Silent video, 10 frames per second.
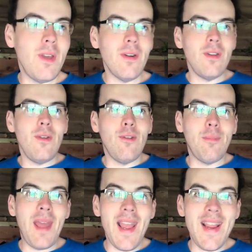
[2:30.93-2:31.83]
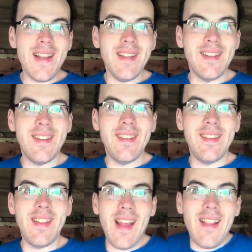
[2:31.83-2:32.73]
got a new spade.
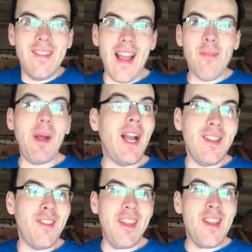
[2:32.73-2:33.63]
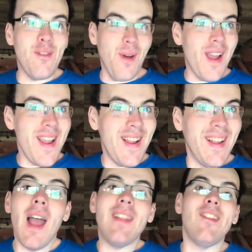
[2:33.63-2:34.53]
That's behind the scenes, right?
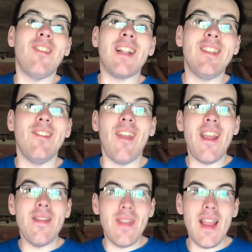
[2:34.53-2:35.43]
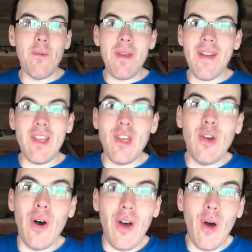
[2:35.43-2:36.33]
And the Santa saying thing, we've actually
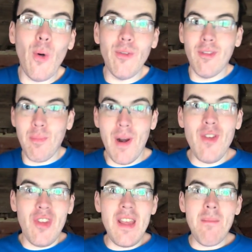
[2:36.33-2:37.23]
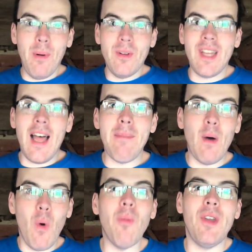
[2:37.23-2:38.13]
got a whole spreadsheet booked out
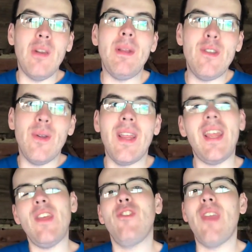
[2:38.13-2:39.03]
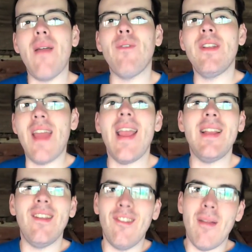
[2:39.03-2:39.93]
about what we're going to be doing every day in
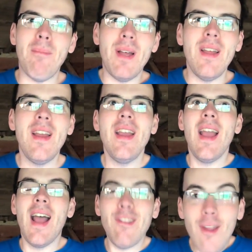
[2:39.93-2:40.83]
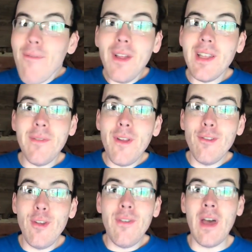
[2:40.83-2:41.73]
December. And so far, the
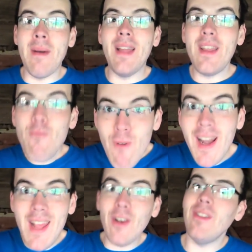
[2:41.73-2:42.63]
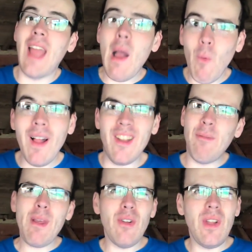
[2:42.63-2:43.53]
first 2 have come out and they've really gone down well,
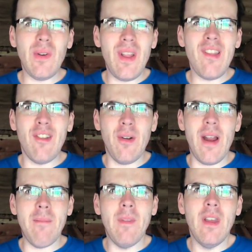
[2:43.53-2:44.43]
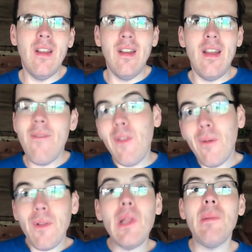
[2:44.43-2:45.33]
especially on Instagram. If you're
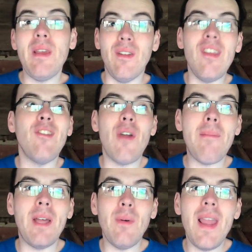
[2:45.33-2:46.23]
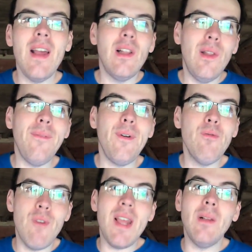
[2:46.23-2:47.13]
not following me on Instagram, by the way, look for
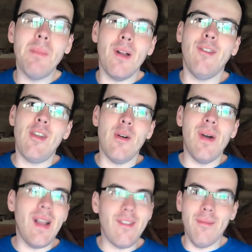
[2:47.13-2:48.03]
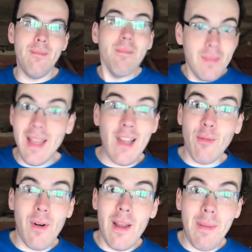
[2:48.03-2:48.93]
Real MasakoX, and that's
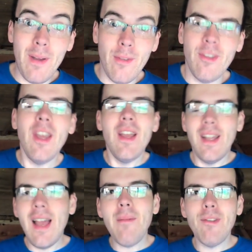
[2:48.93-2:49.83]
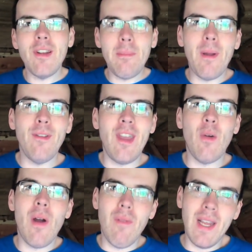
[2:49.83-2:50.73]
where I post. Now I'm starting to post there
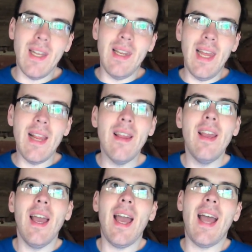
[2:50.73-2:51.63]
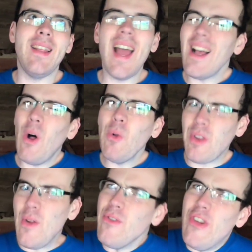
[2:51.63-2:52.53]
quite regularly. And that whole
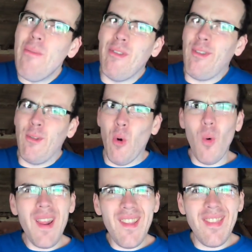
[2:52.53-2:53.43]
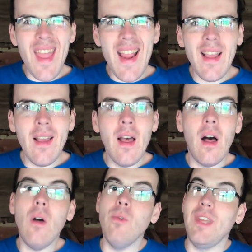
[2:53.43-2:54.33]
YouTube stories thing,
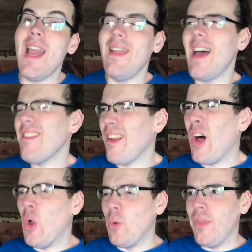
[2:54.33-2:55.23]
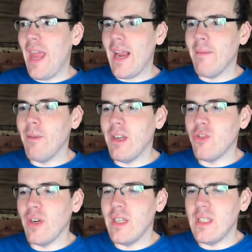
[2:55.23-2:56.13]
oh yeah, that's a whole thing I'm really
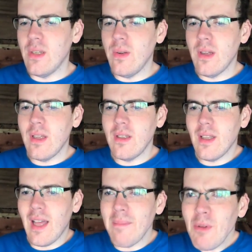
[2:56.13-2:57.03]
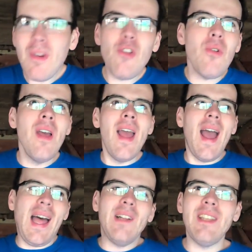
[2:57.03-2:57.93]
trying to do. And I'm not really sure
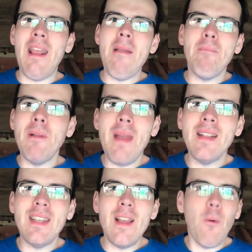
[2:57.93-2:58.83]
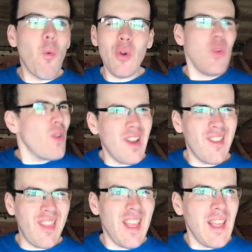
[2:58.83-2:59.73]
how to implement it or what you
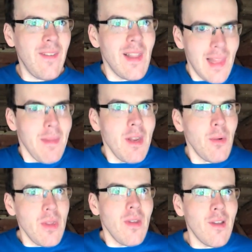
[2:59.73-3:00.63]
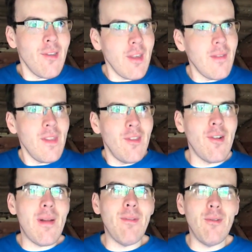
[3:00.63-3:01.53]
guys think of it. Let me know what you guys think of
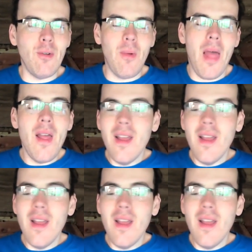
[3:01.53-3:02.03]
Instagram stories.